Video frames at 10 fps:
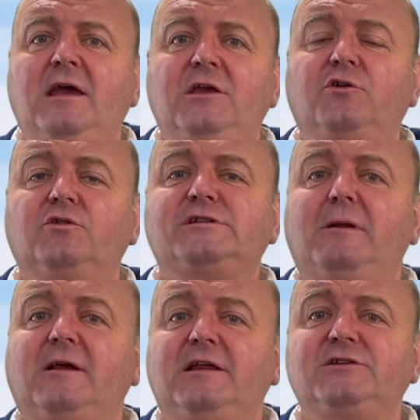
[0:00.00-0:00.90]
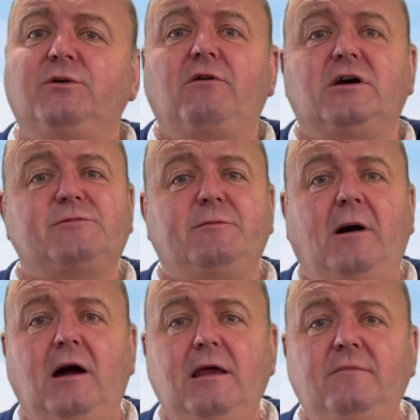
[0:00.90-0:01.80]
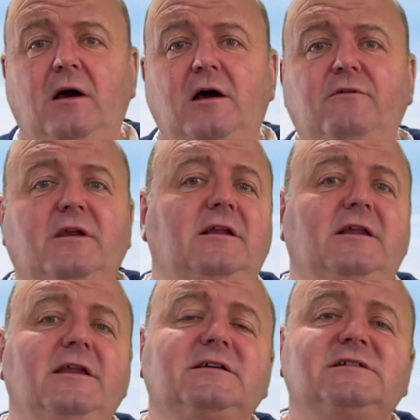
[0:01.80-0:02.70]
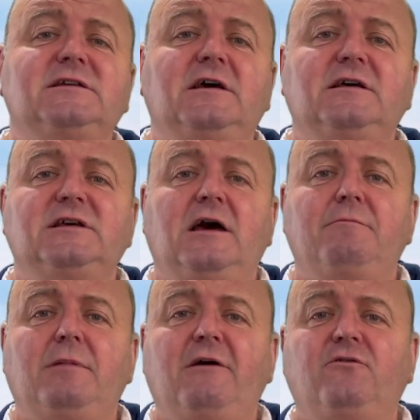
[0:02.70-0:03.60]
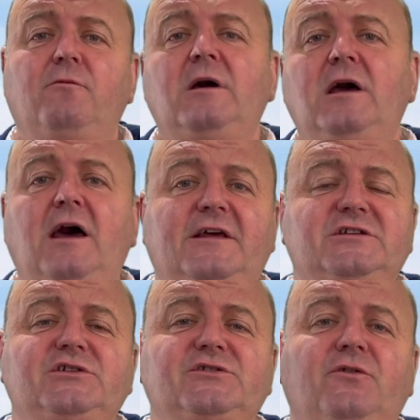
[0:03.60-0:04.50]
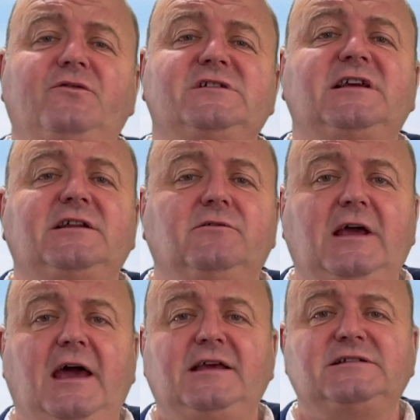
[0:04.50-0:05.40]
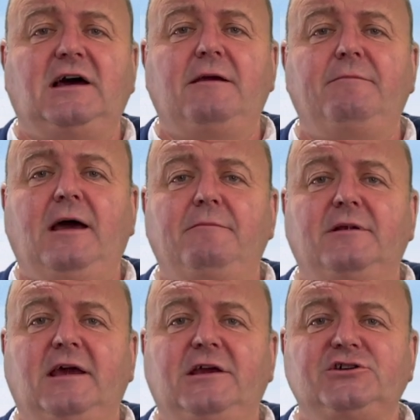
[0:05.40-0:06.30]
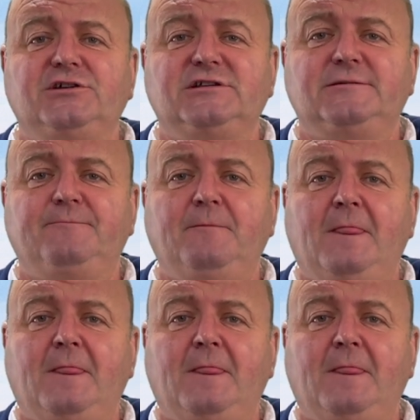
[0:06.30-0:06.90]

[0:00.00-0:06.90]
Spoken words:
You can also plug it into a Raspberry Pi running a Linux type platform, and that's useful for Signal K type applications.